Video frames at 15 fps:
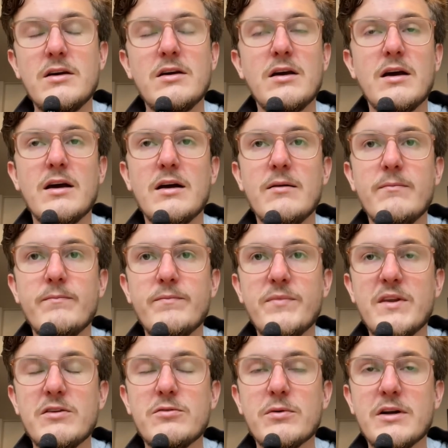They're
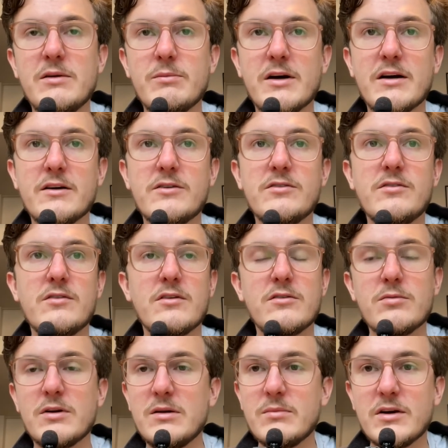$20. They're
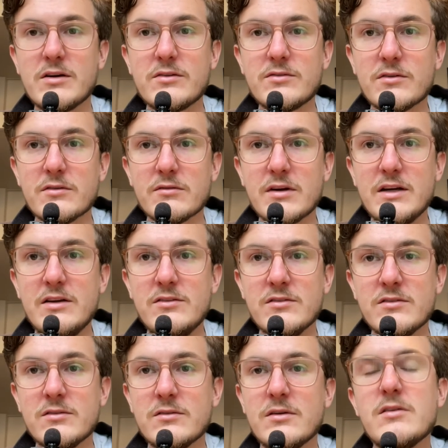$20 for a
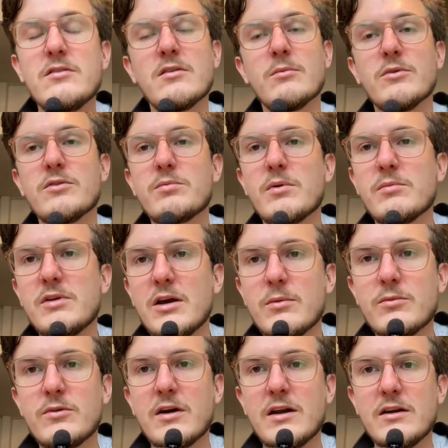reason. Someone's probably
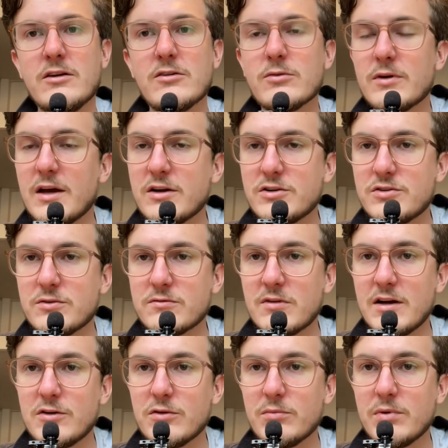upgrading to an actual
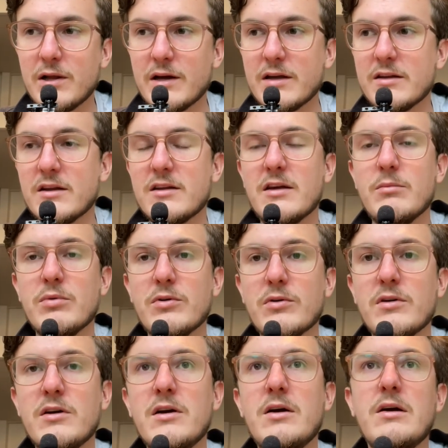record player that they bought
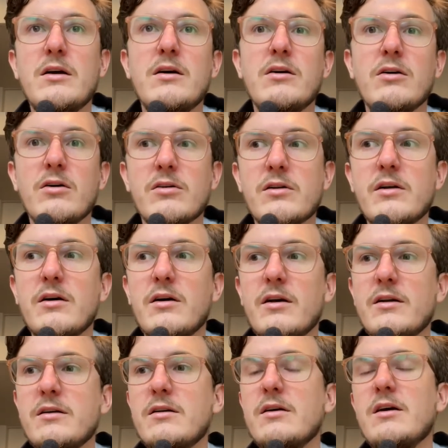online